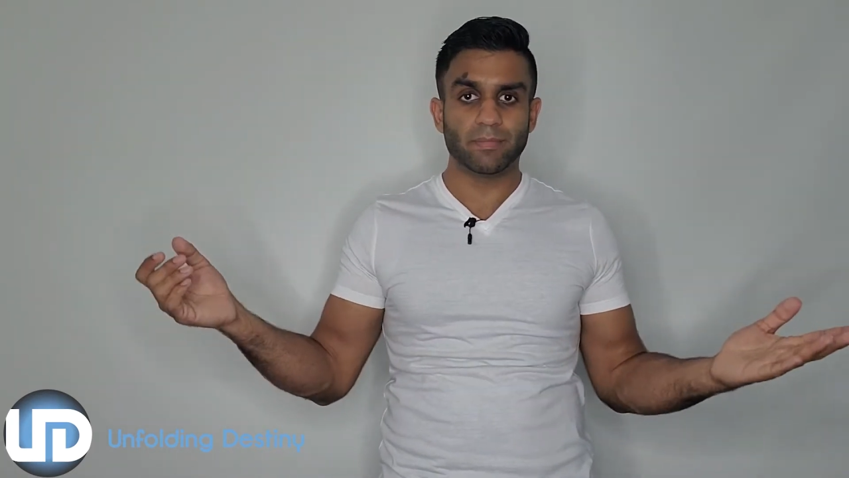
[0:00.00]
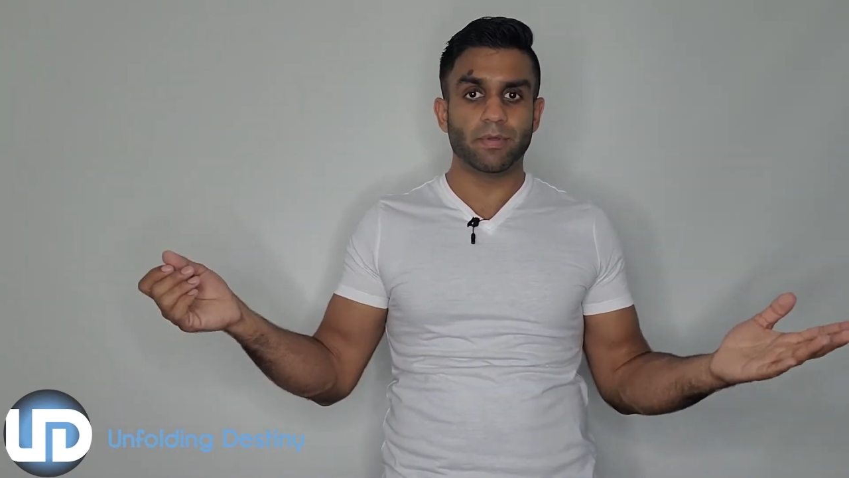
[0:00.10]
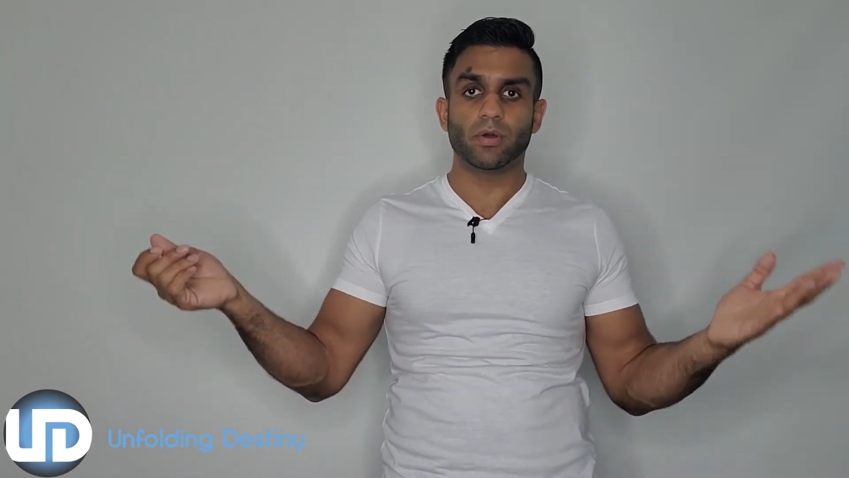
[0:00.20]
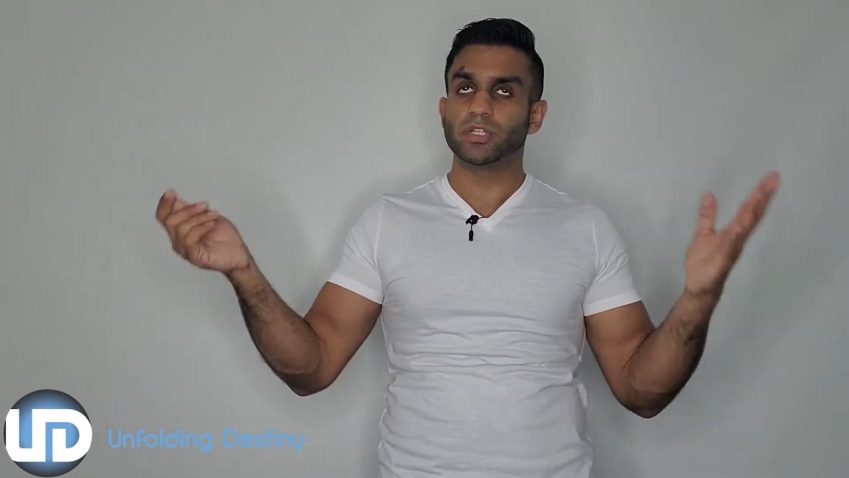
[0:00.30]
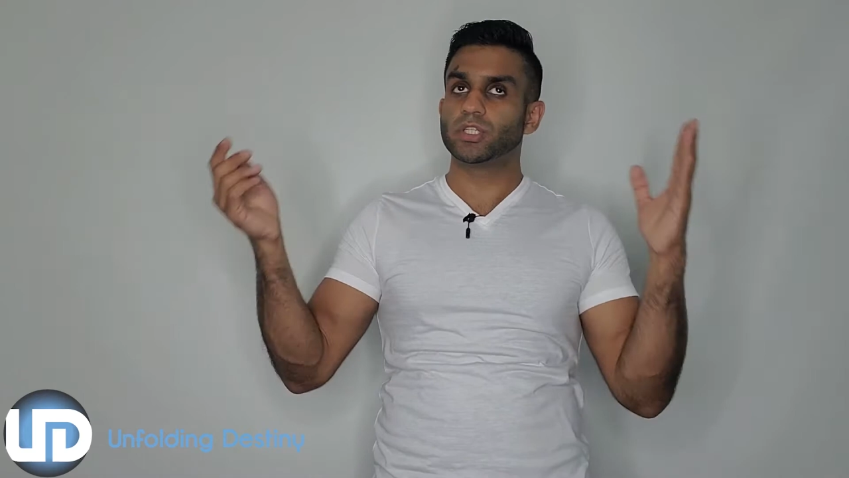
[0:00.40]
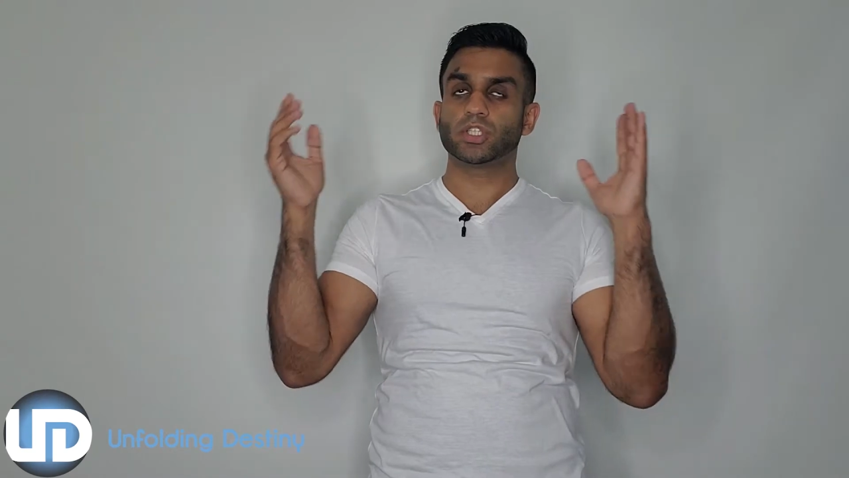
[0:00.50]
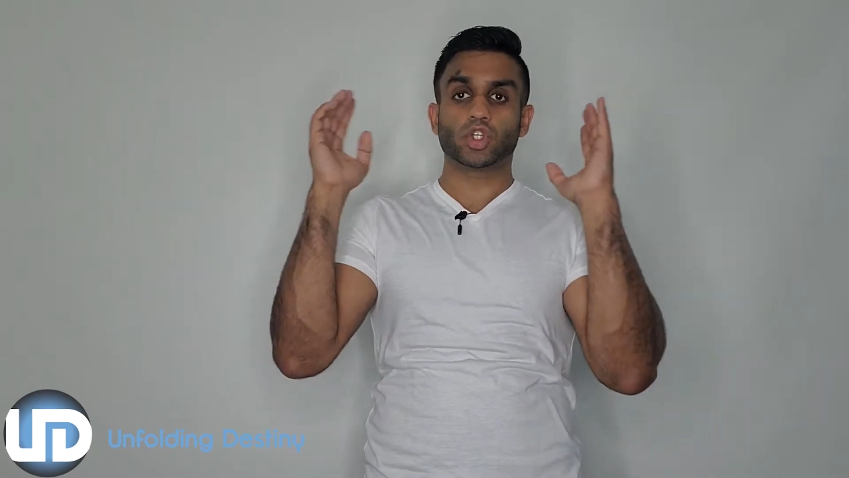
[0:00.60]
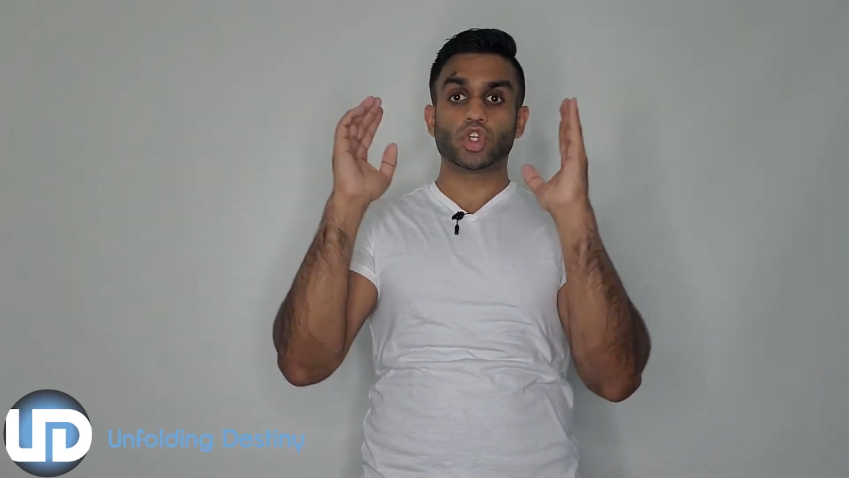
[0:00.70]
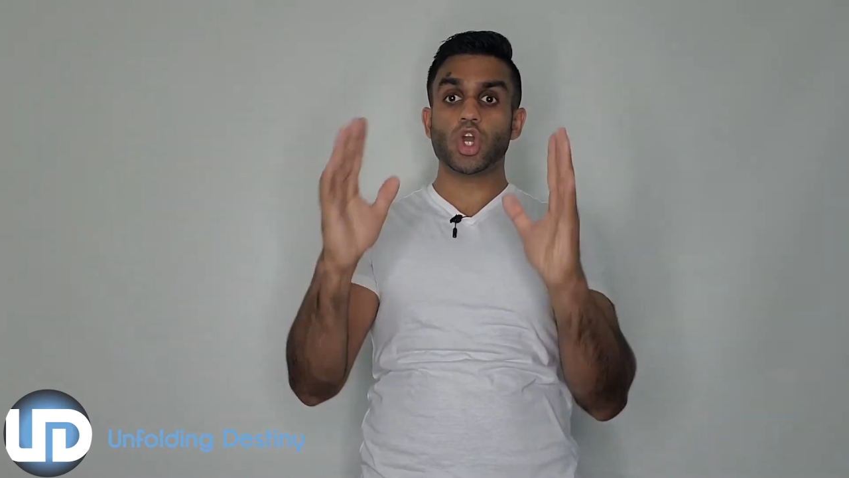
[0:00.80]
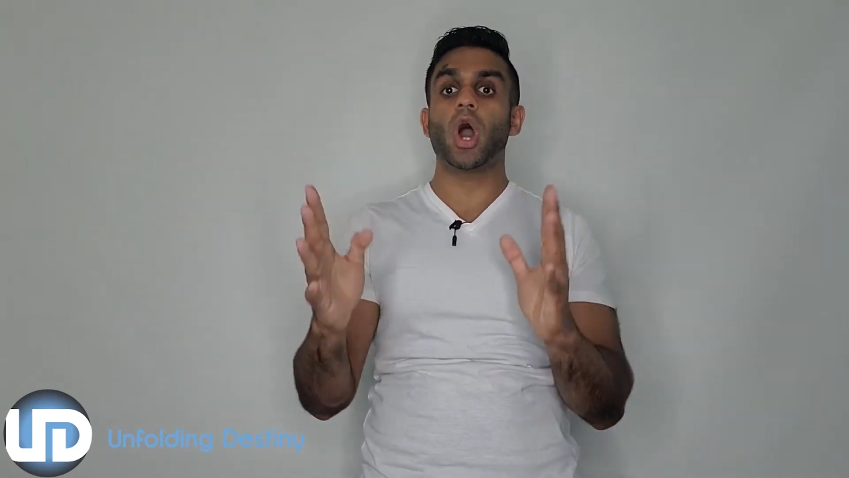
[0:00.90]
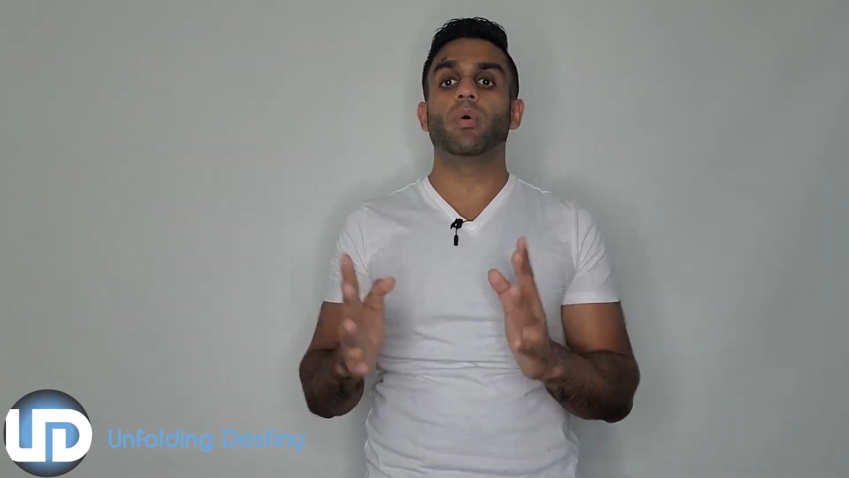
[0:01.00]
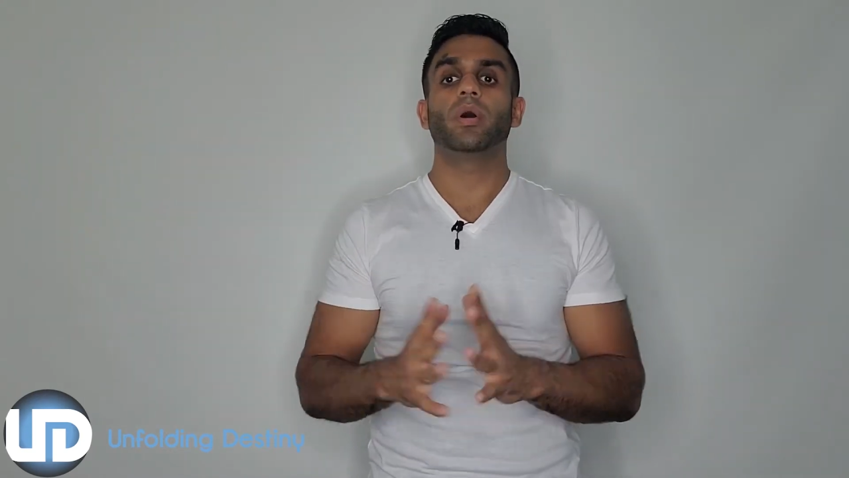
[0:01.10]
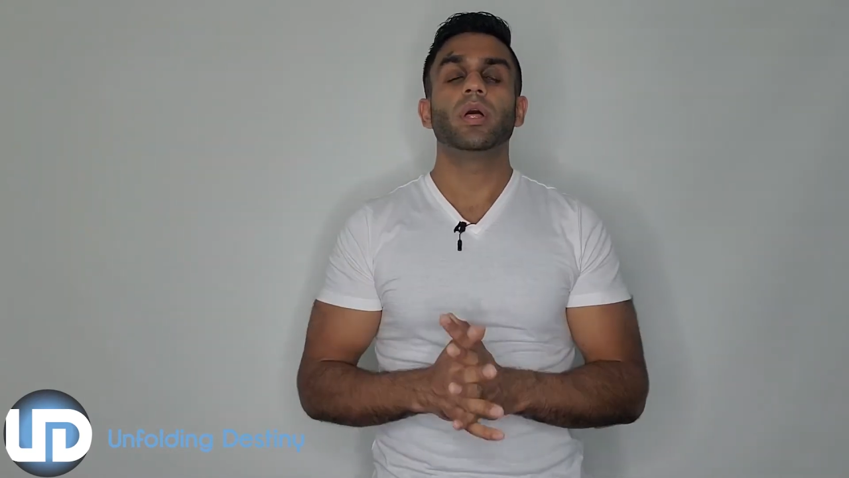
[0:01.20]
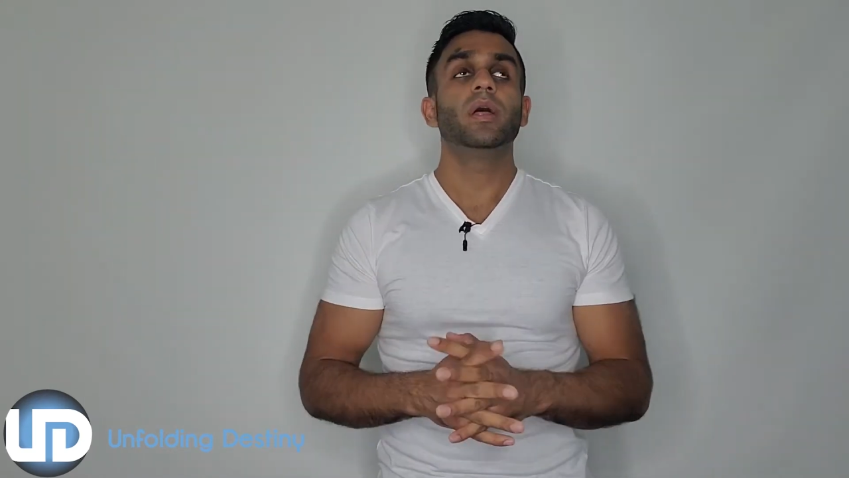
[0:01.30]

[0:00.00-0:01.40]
mode and just go.